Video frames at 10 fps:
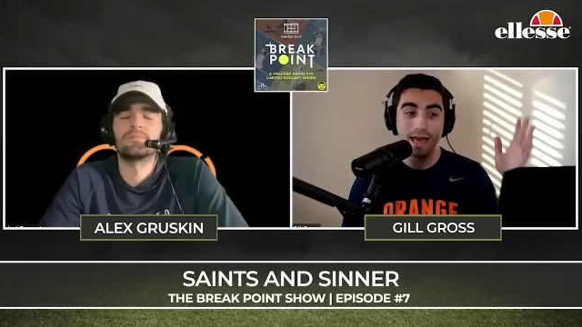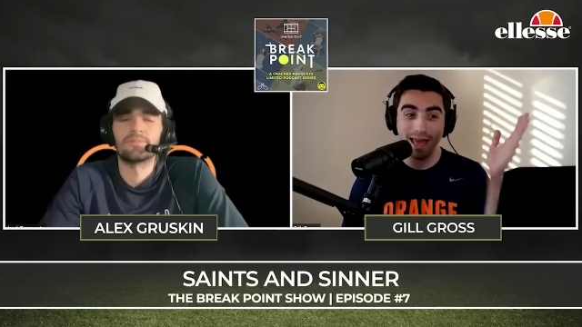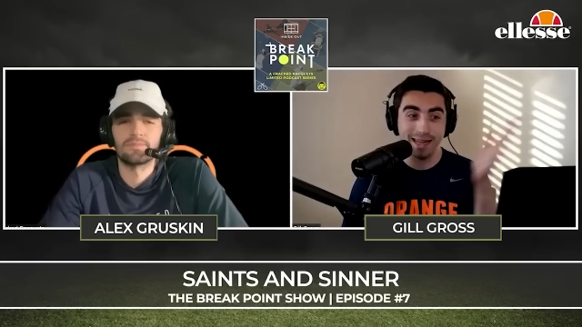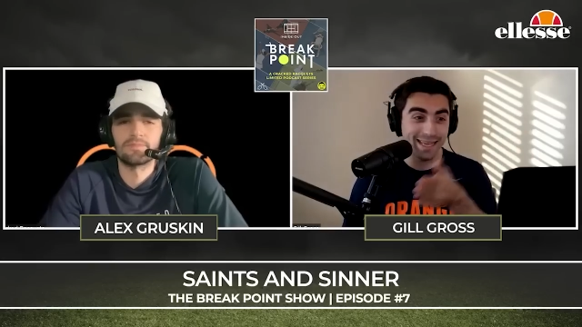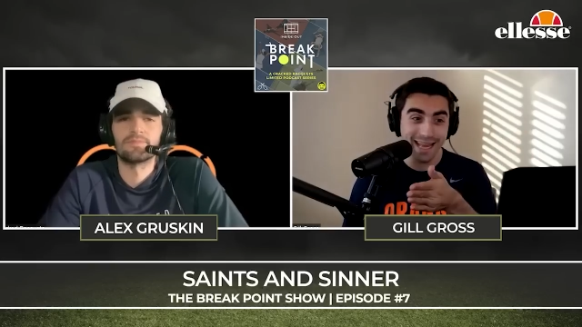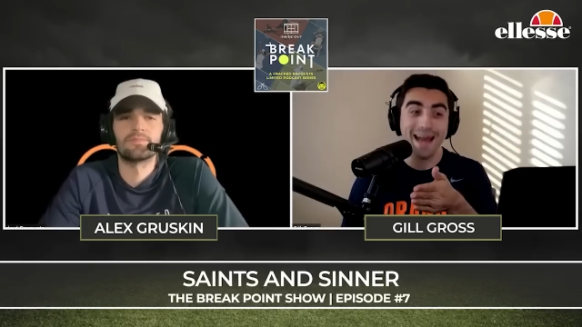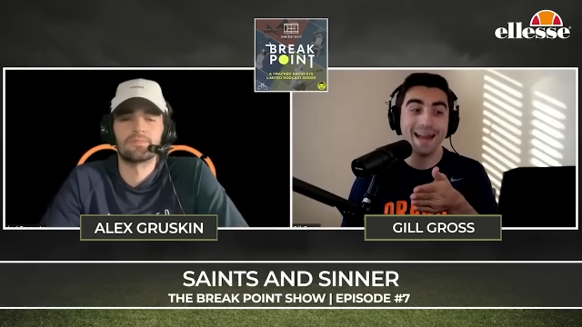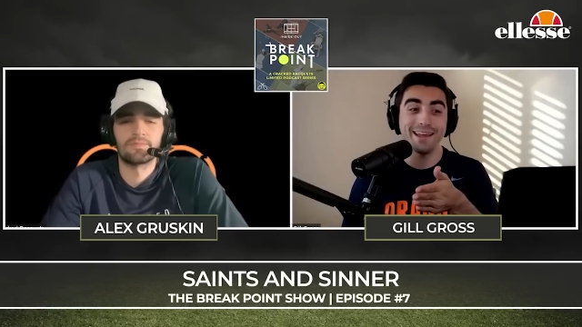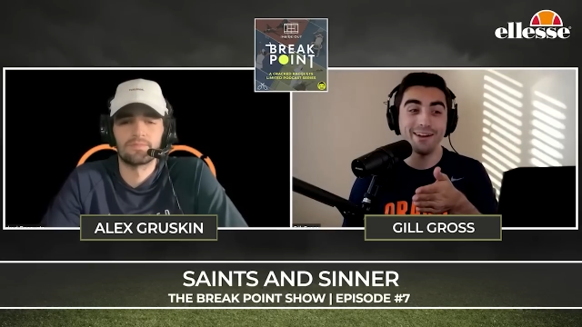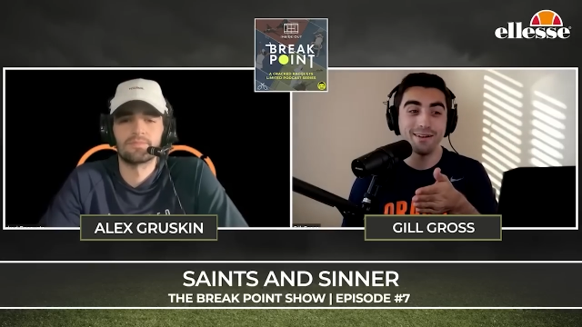Speaker 1: and get out
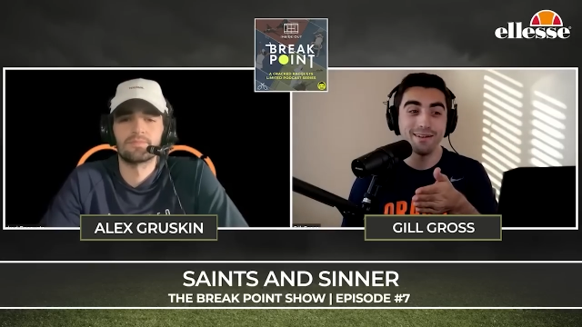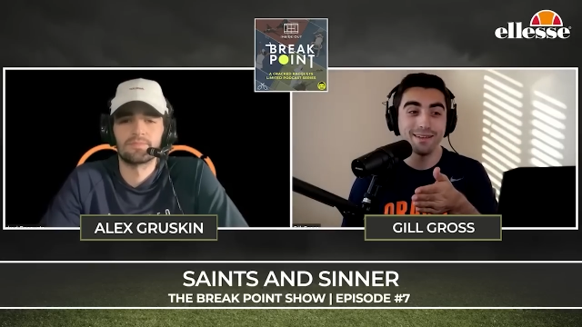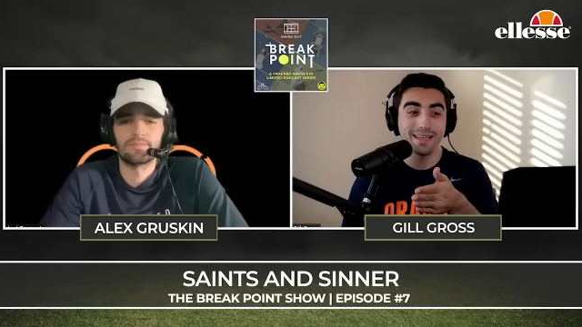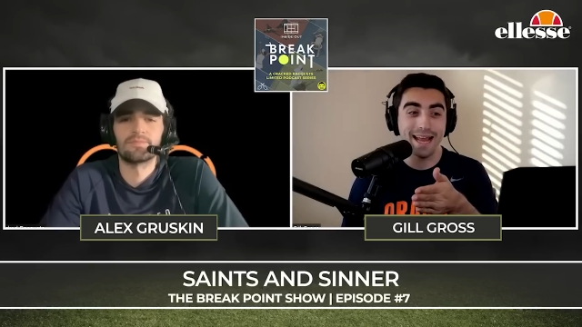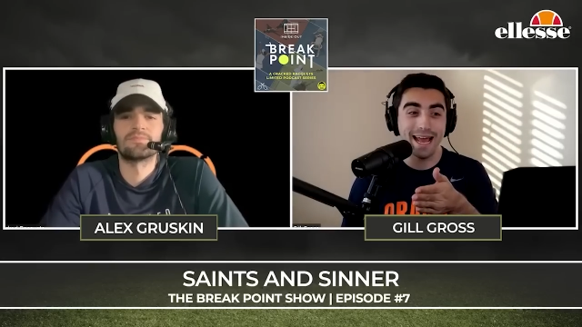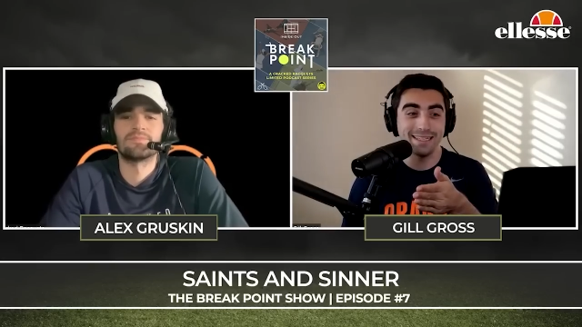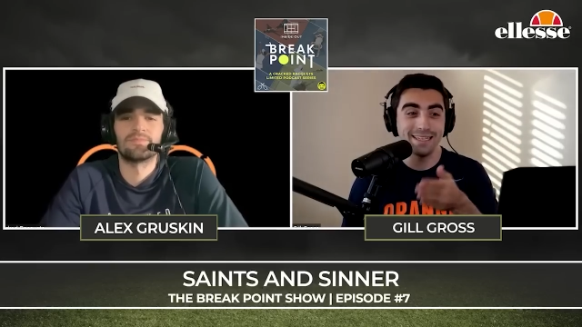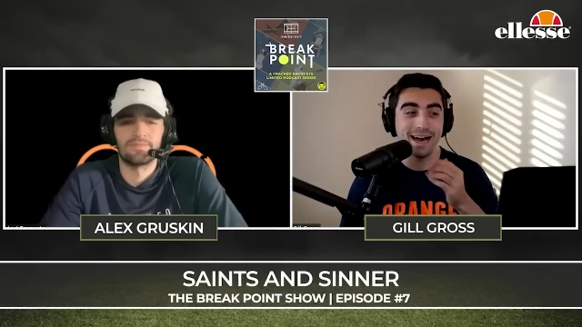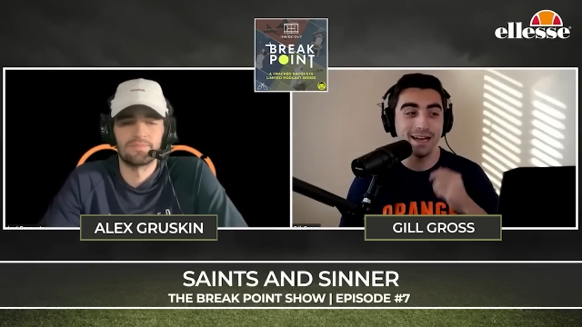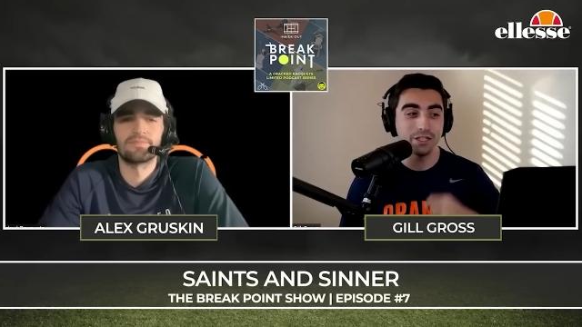of there. Get out of
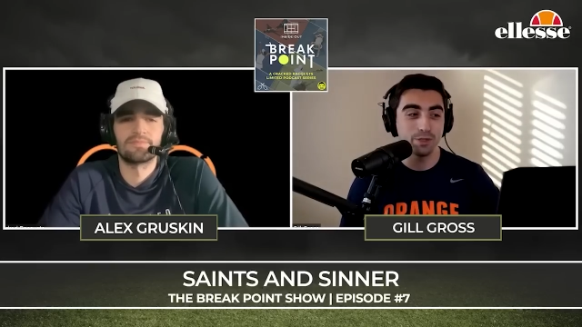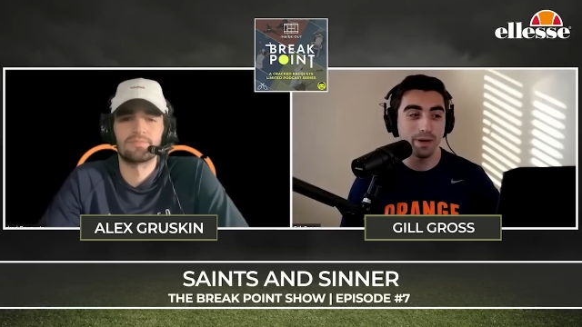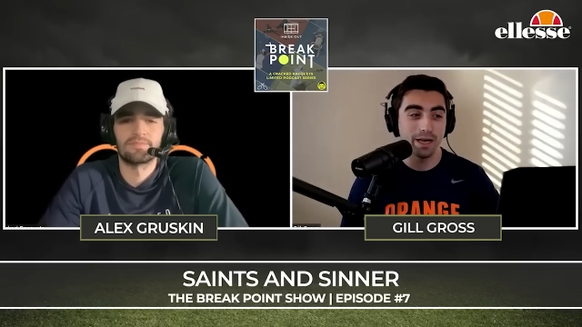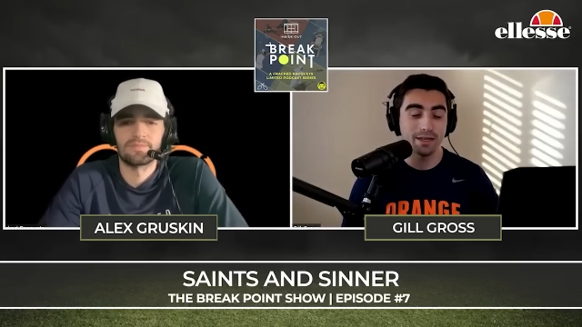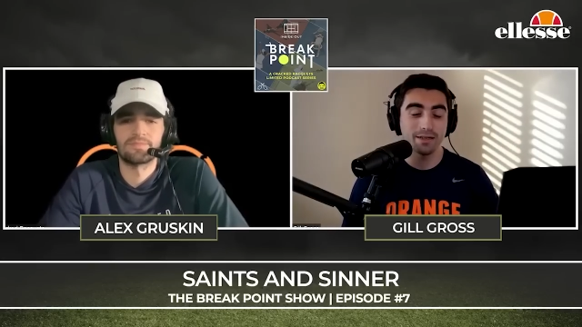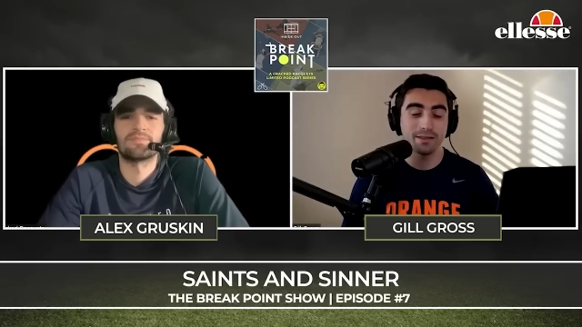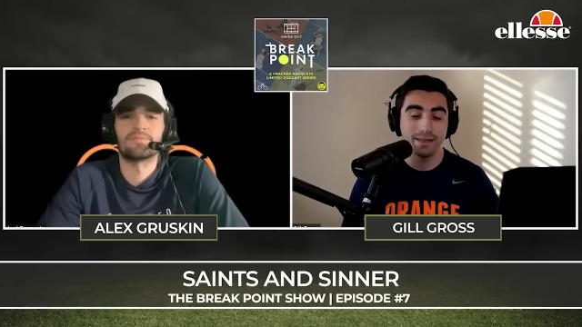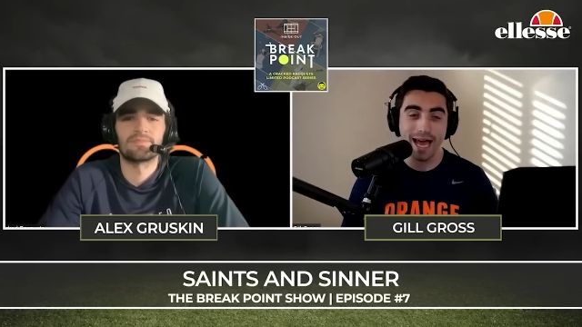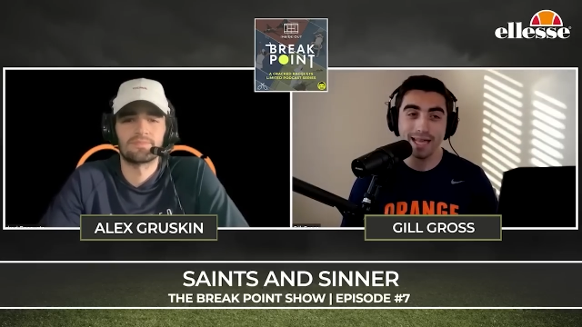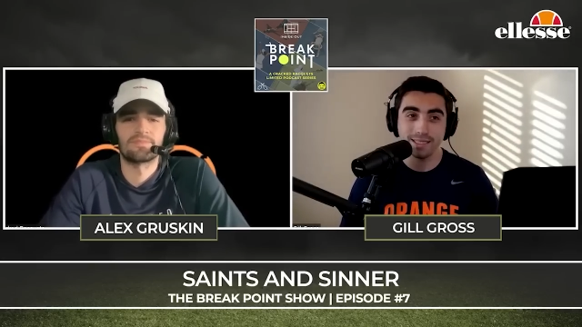Dodge. But
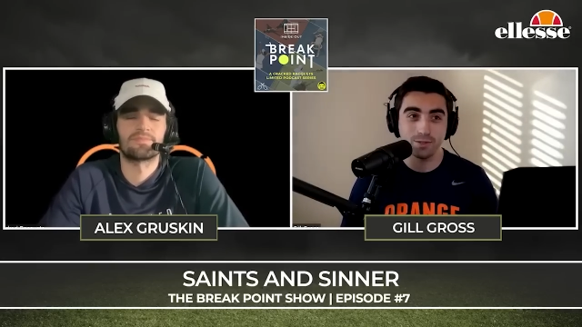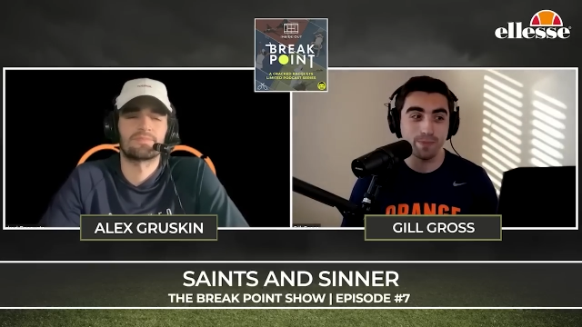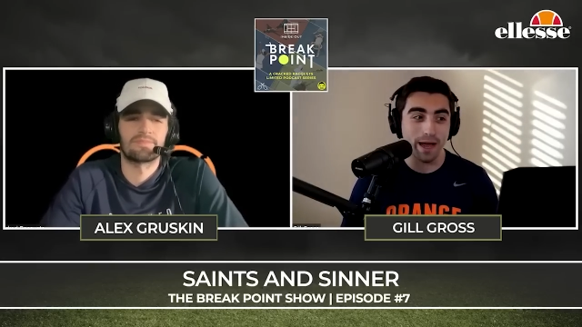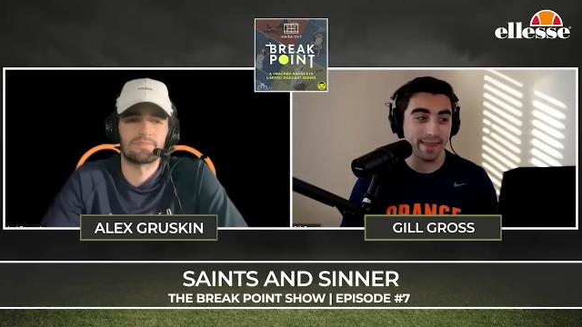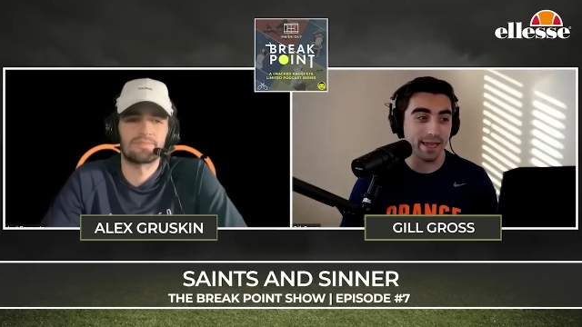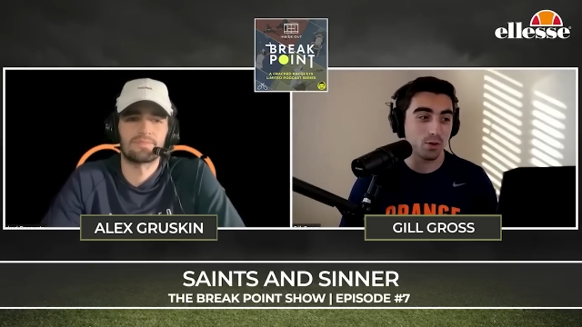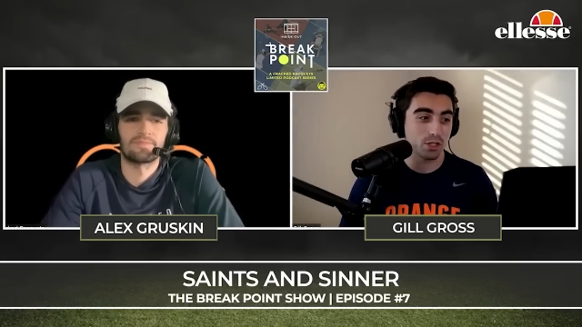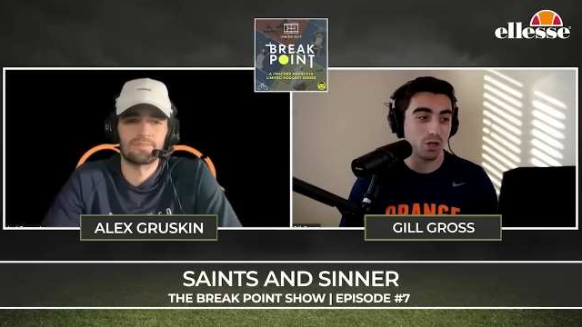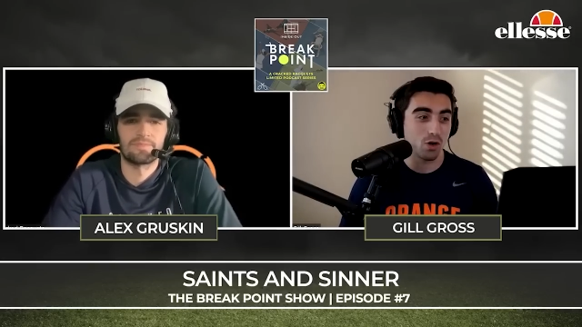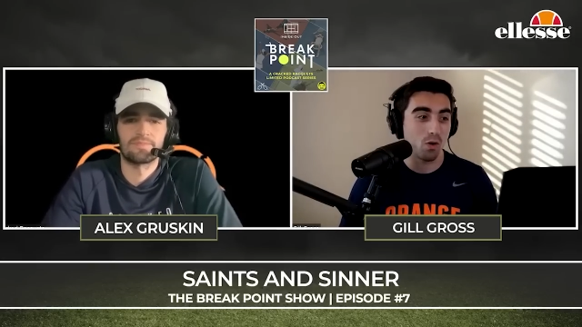that's I think
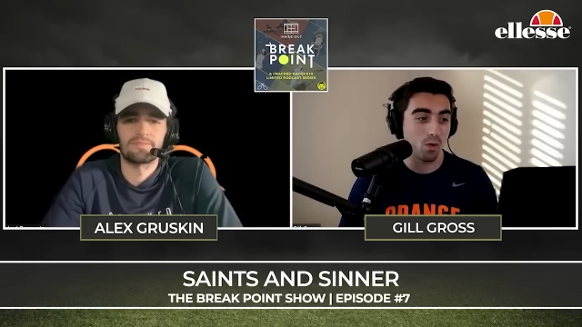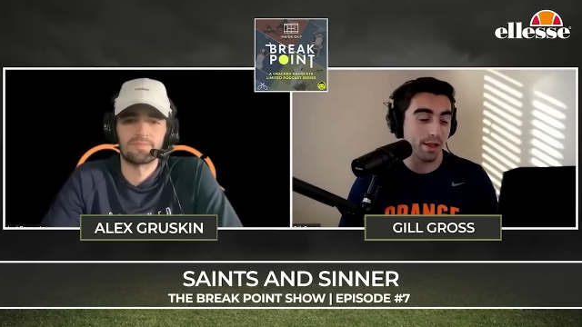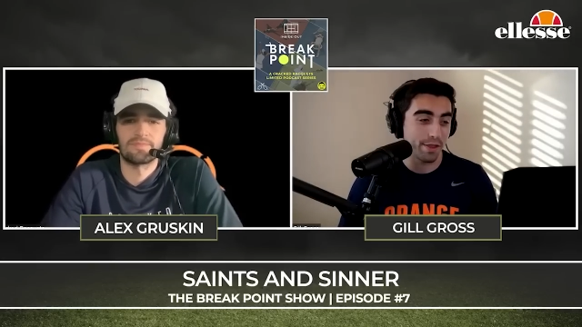what's so one of the